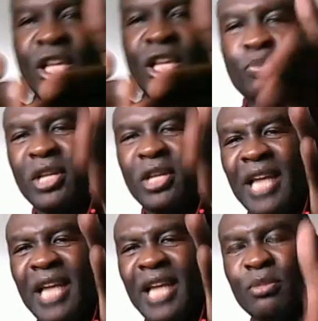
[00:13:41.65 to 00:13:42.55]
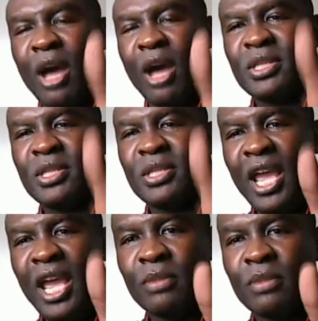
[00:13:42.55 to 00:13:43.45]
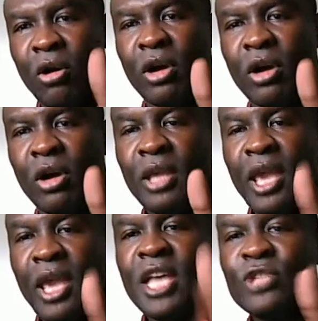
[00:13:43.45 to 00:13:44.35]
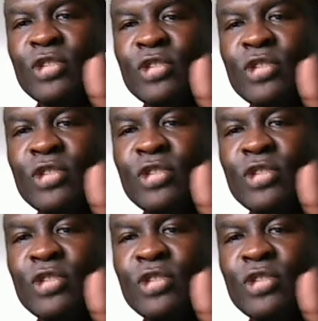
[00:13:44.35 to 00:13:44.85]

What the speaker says: you put Elijah Muhammad's name on. And that's why